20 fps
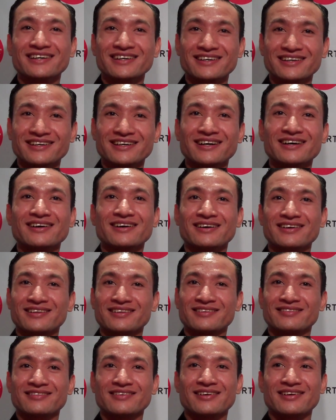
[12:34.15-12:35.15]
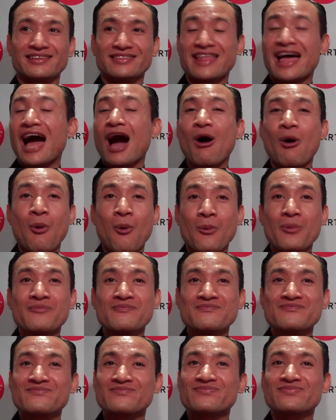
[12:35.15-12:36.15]
Now. Wow.
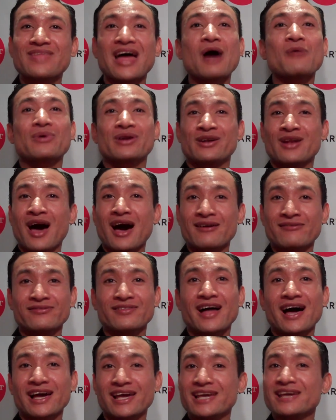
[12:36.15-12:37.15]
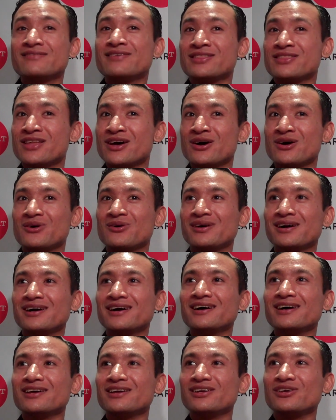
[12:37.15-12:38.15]
That would not fly, even though
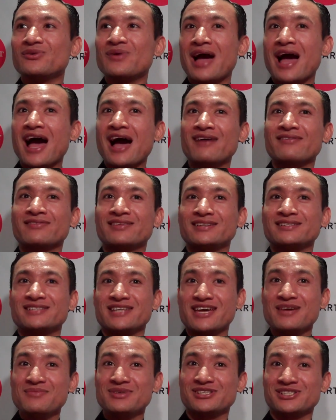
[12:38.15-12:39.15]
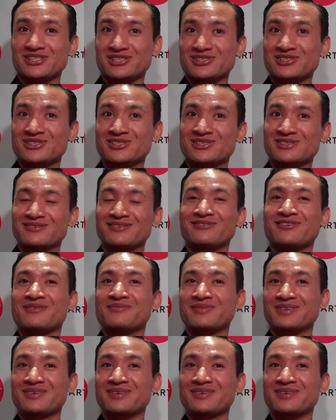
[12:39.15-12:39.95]
you have these images